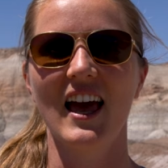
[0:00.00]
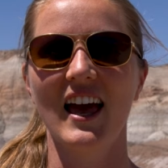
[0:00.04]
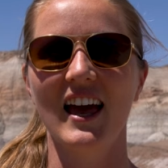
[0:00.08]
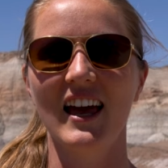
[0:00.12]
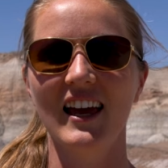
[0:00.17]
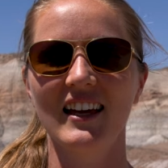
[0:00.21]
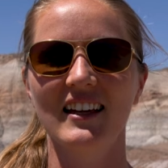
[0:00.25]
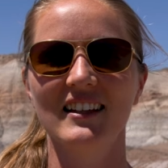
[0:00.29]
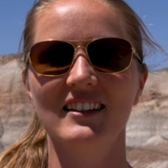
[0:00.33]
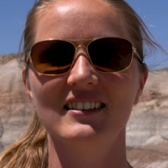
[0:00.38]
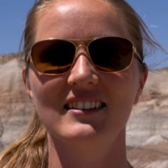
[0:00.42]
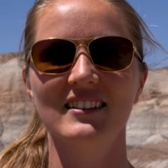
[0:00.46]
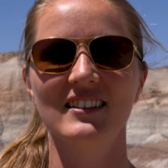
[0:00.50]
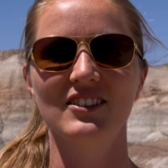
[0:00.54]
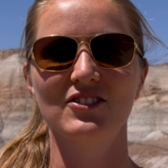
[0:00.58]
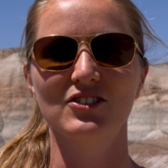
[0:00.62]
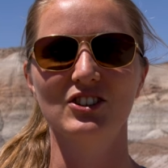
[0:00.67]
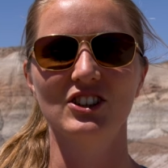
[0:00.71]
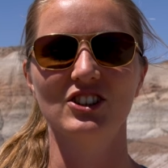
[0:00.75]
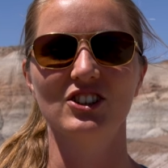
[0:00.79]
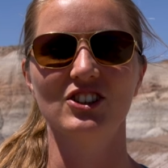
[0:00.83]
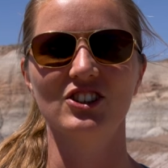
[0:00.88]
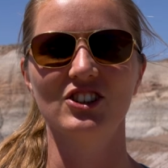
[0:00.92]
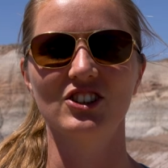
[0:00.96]
And
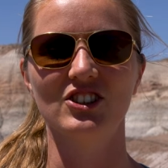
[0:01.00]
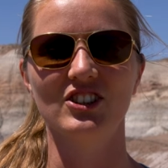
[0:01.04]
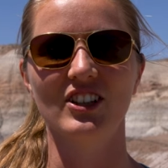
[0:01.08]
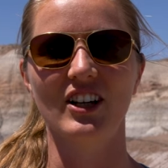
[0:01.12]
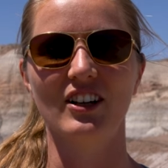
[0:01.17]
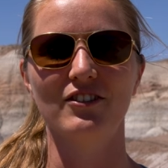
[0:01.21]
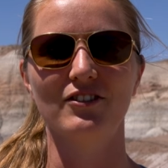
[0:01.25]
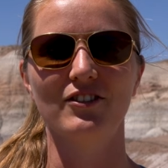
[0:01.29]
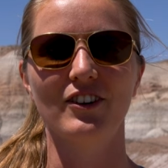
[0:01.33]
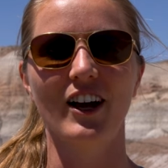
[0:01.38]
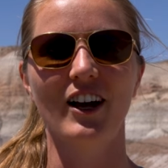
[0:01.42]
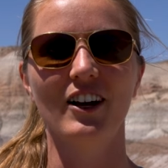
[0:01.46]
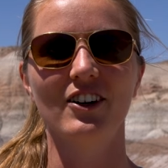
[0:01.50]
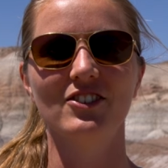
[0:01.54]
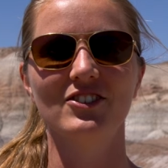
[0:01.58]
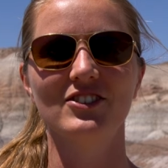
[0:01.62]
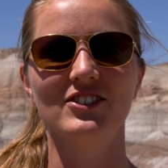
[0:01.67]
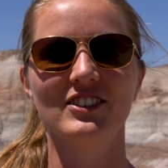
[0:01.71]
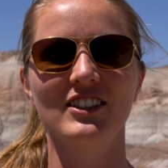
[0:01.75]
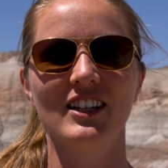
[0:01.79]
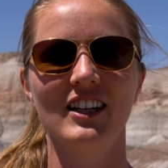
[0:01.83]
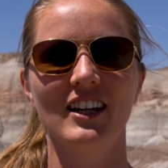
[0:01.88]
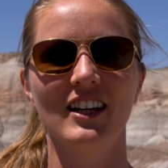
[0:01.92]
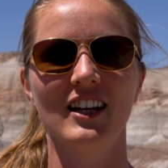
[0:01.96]
researchers have
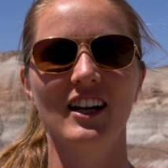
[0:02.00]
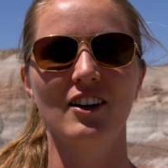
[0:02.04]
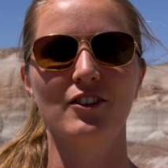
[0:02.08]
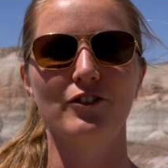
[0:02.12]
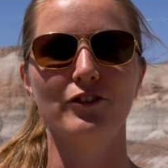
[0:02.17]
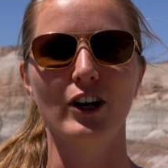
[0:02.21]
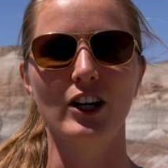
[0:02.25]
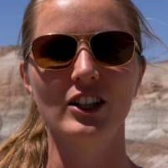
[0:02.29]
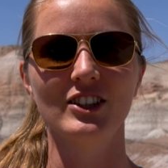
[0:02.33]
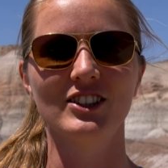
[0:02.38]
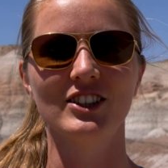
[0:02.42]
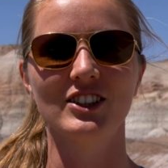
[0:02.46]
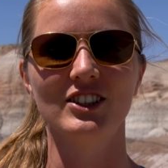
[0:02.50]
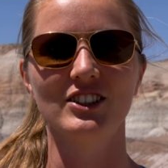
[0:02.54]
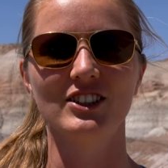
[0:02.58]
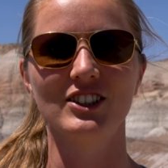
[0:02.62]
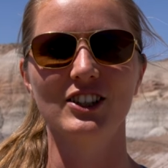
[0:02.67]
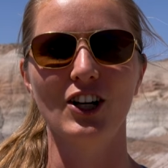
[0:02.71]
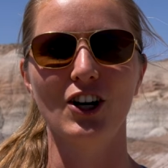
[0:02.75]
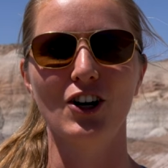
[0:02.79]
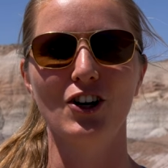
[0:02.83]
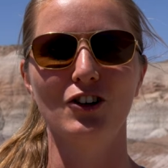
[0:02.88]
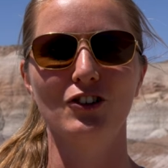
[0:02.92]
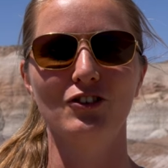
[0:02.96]
found fossils
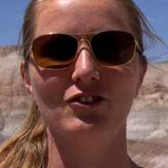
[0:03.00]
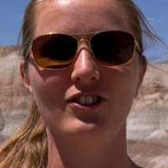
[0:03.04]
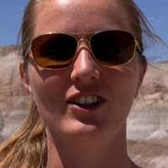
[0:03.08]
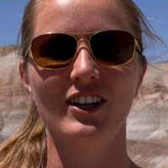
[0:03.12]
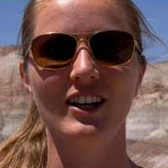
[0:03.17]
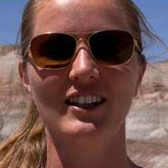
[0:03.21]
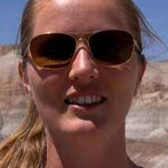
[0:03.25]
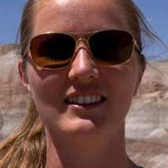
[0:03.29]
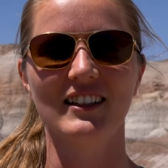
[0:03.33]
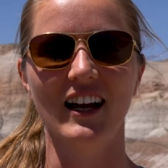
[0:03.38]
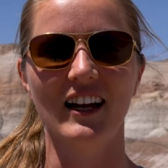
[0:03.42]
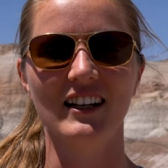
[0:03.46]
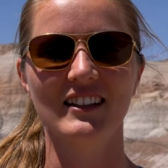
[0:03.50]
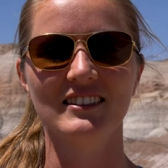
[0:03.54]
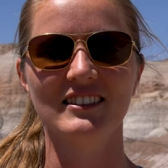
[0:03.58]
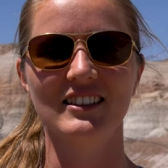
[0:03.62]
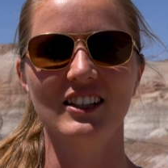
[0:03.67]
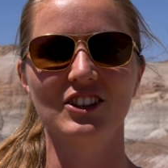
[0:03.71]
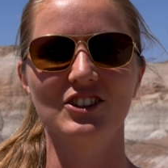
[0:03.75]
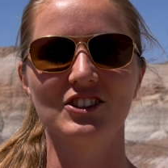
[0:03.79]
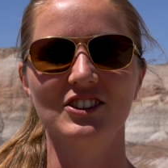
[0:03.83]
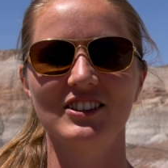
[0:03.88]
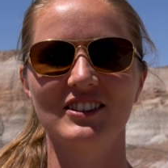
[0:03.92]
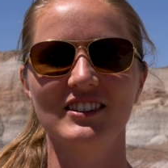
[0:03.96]
of uh,
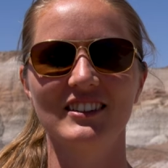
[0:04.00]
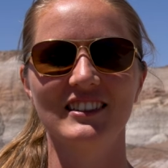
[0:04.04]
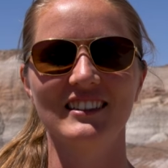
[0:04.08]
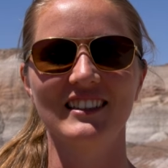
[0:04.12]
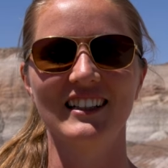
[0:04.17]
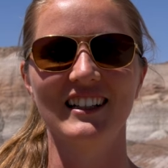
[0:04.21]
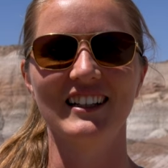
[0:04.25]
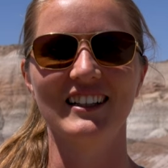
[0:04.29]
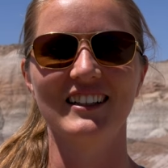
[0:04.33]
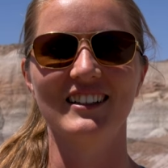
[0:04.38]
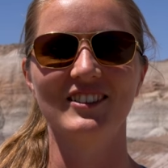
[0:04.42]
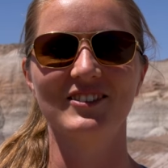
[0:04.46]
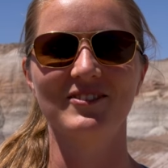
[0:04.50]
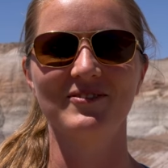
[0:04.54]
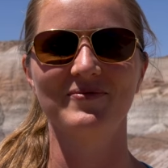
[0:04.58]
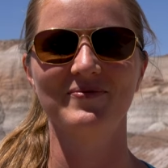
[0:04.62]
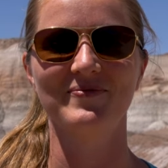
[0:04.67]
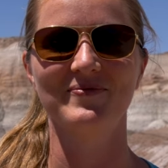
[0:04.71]
dinosaurs in this layer.